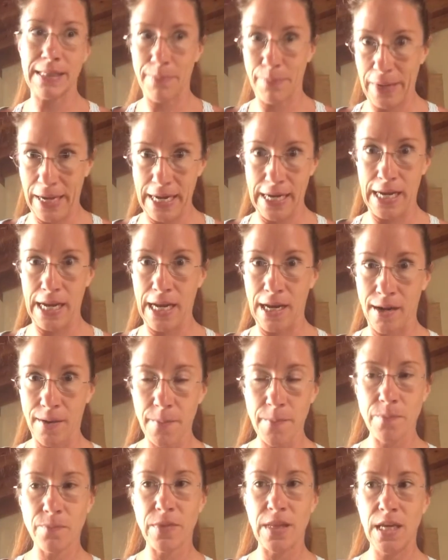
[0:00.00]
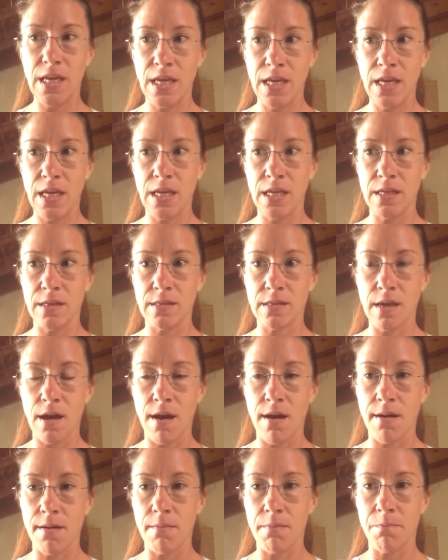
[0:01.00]
the biting is
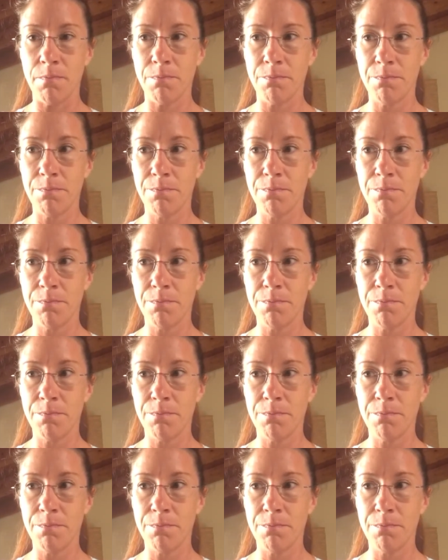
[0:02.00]
um,